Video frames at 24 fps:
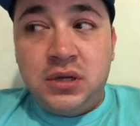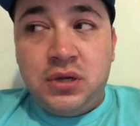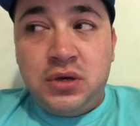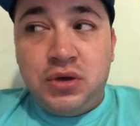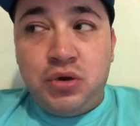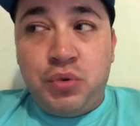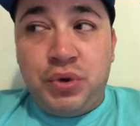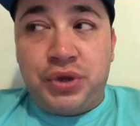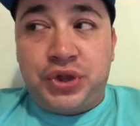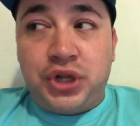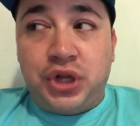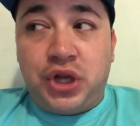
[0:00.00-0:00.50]

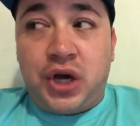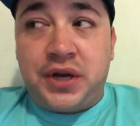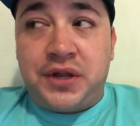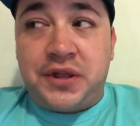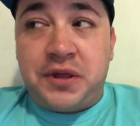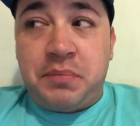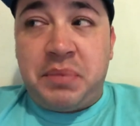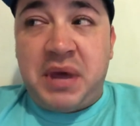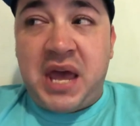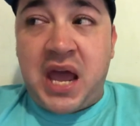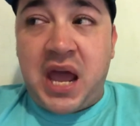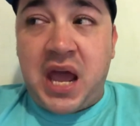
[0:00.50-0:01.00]
with a lot of
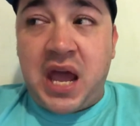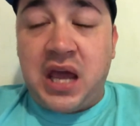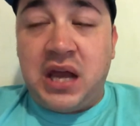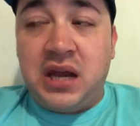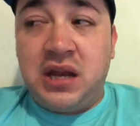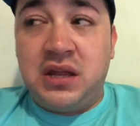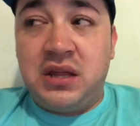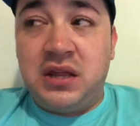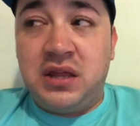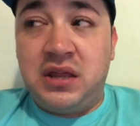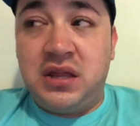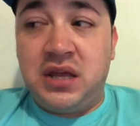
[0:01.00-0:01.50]
the
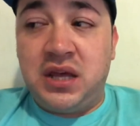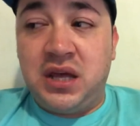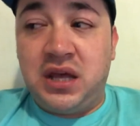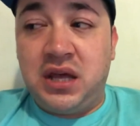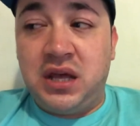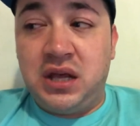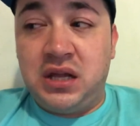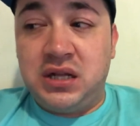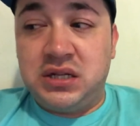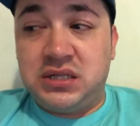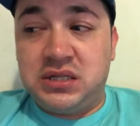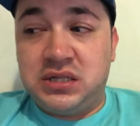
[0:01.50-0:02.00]
pain
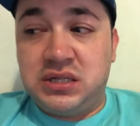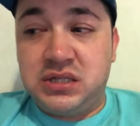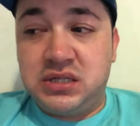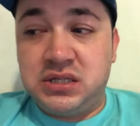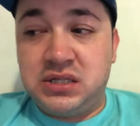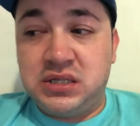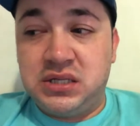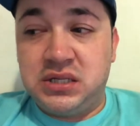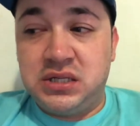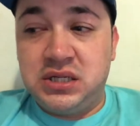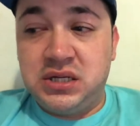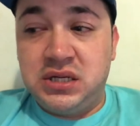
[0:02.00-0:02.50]

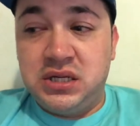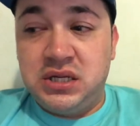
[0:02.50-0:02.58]
that